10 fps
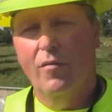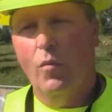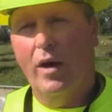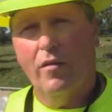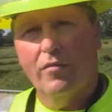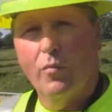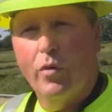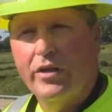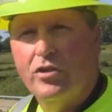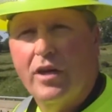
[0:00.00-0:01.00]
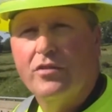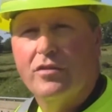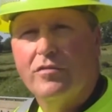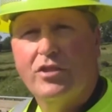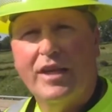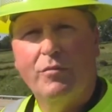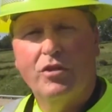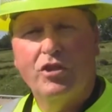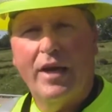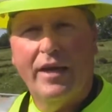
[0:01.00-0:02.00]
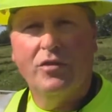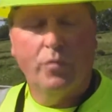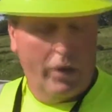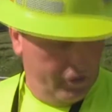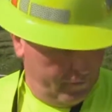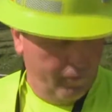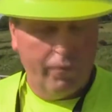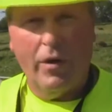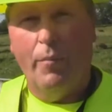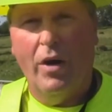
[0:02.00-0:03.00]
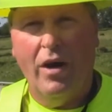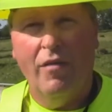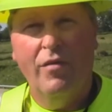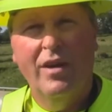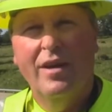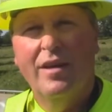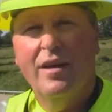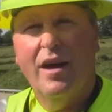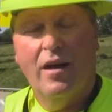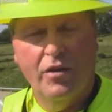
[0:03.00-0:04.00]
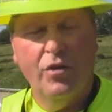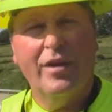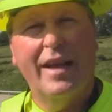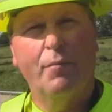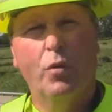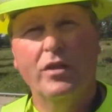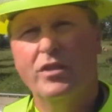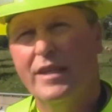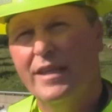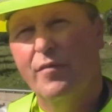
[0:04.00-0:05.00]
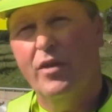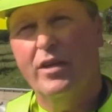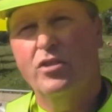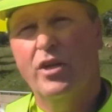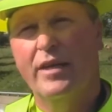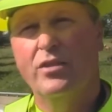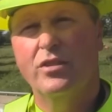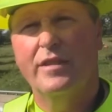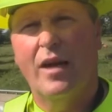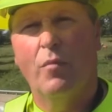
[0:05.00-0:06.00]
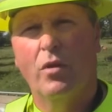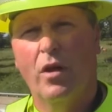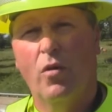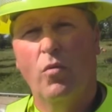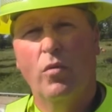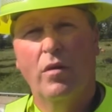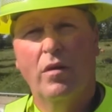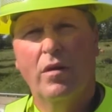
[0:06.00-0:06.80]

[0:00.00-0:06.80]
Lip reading: While the bridge doesn't seem to change much above, you can have pretty significant changes down below.